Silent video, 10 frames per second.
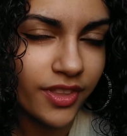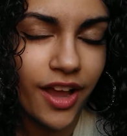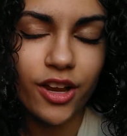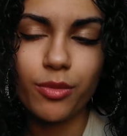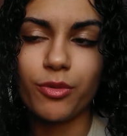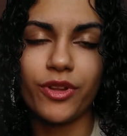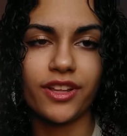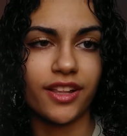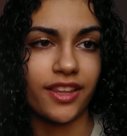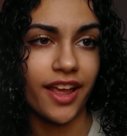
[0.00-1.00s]
That could have been one
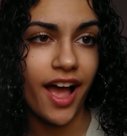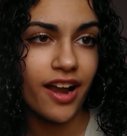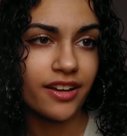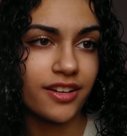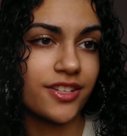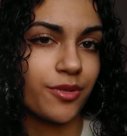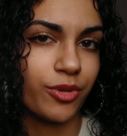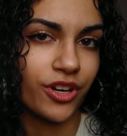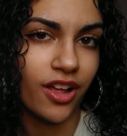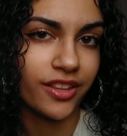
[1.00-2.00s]
thing that they added. It's
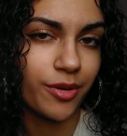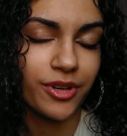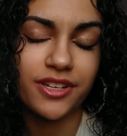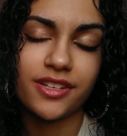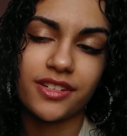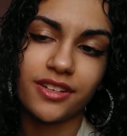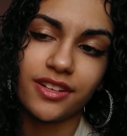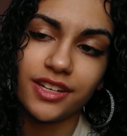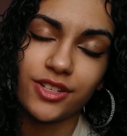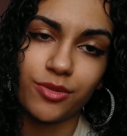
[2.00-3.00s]
simply not there because it
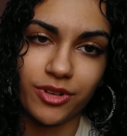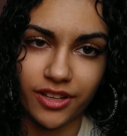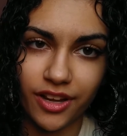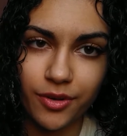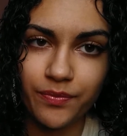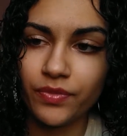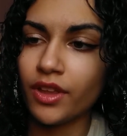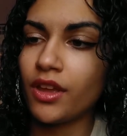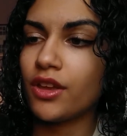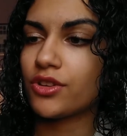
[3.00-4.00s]
didn't need to be there.
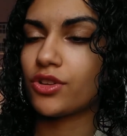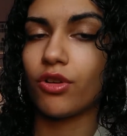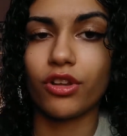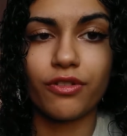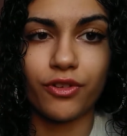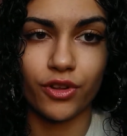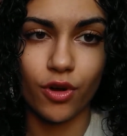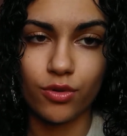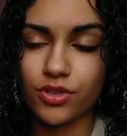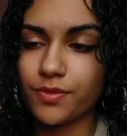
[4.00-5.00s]
So look for
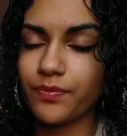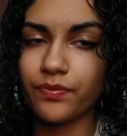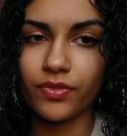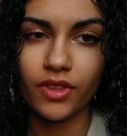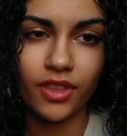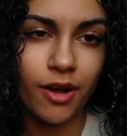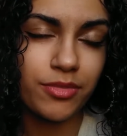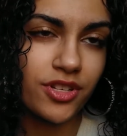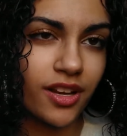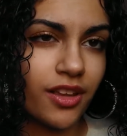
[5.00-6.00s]
those. Now I'm
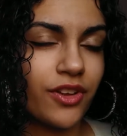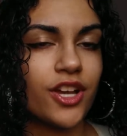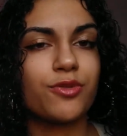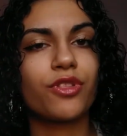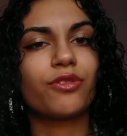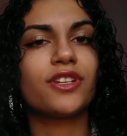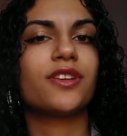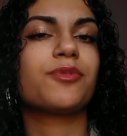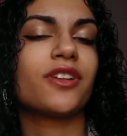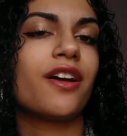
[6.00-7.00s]
just going to leave you guys with 3
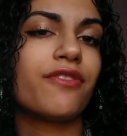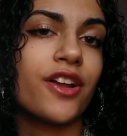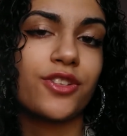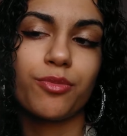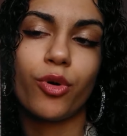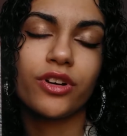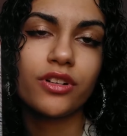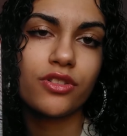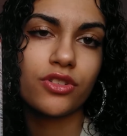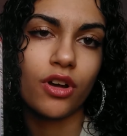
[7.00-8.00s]
tips that I find
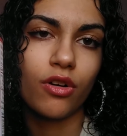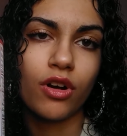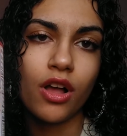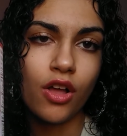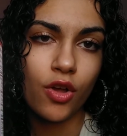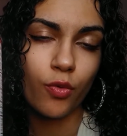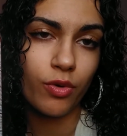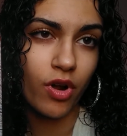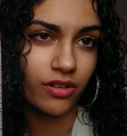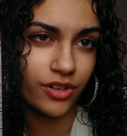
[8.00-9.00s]
important. So we
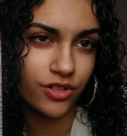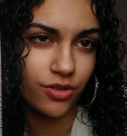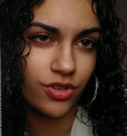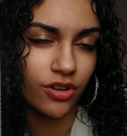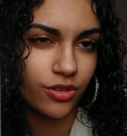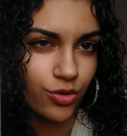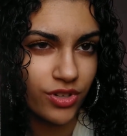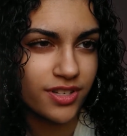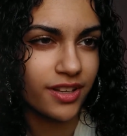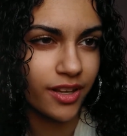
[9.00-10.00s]
want to reduce our
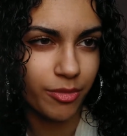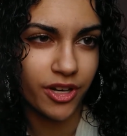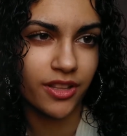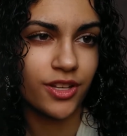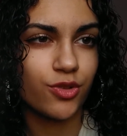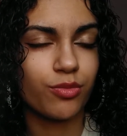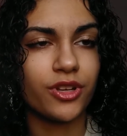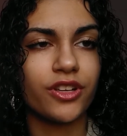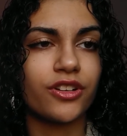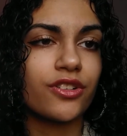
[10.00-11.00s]
nutrients to limit, and these would
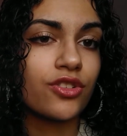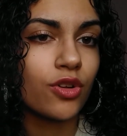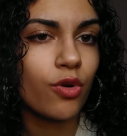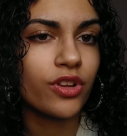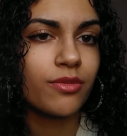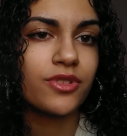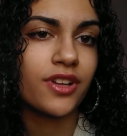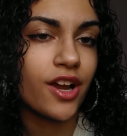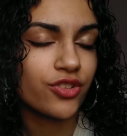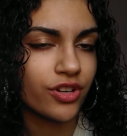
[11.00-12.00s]
be your sodium,
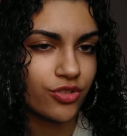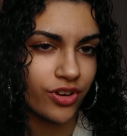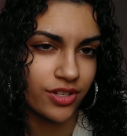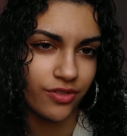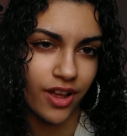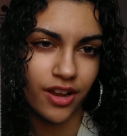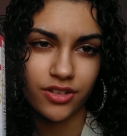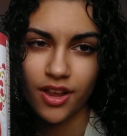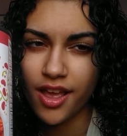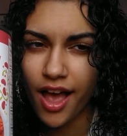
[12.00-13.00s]
saturated trans
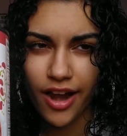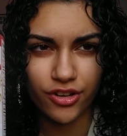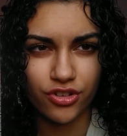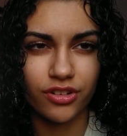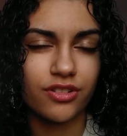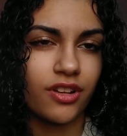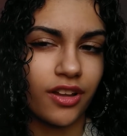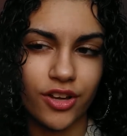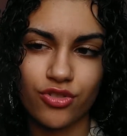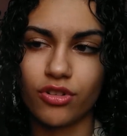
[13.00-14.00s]
fats, added sugars,
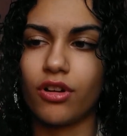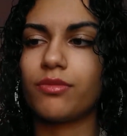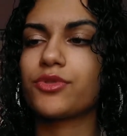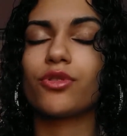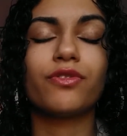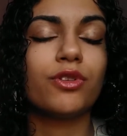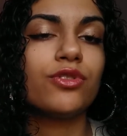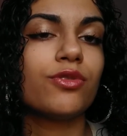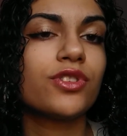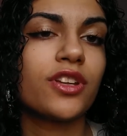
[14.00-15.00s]
cholesterol. So if you
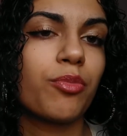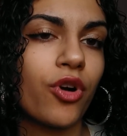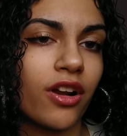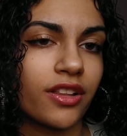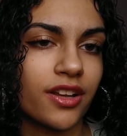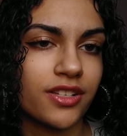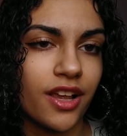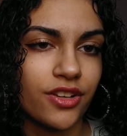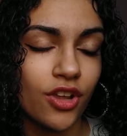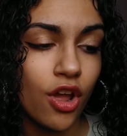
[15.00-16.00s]
do see a product that
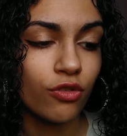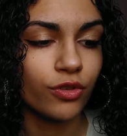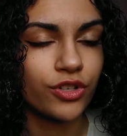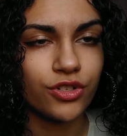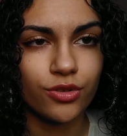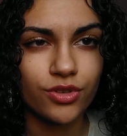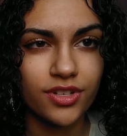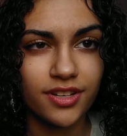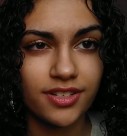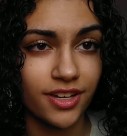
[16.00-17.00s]
says
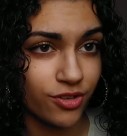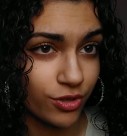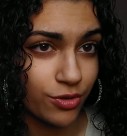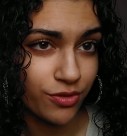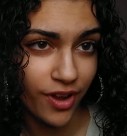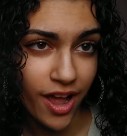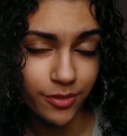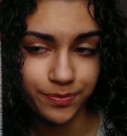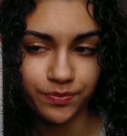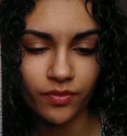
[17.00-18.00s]
reduced
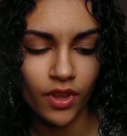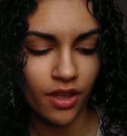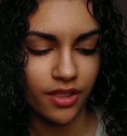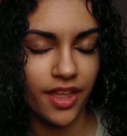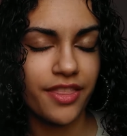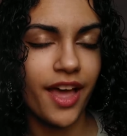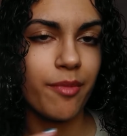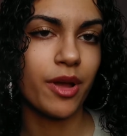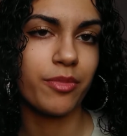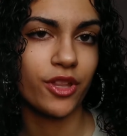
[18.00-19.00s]
fat, then
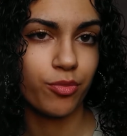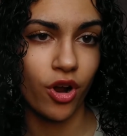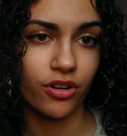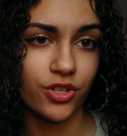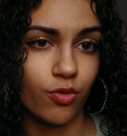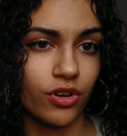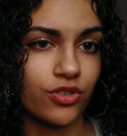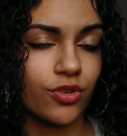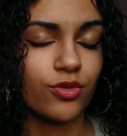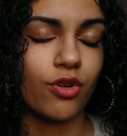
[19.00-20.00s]
that might be the product you want
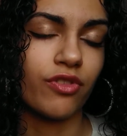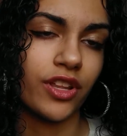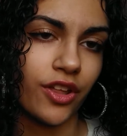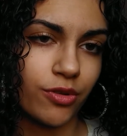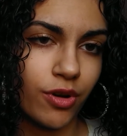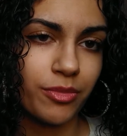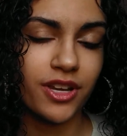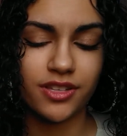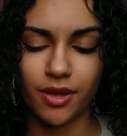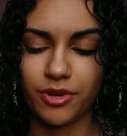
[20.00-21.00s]
to choose over the other one
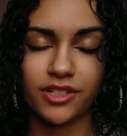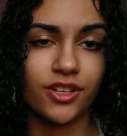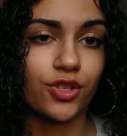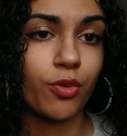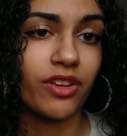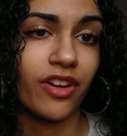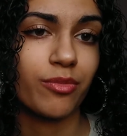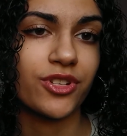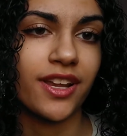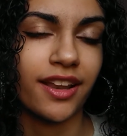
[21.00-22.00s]
because that means it has
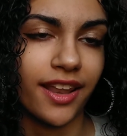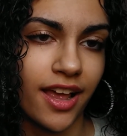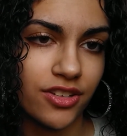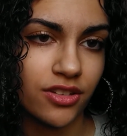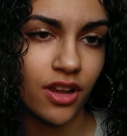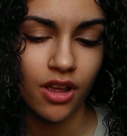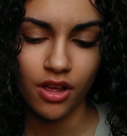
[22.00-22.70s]
25% less.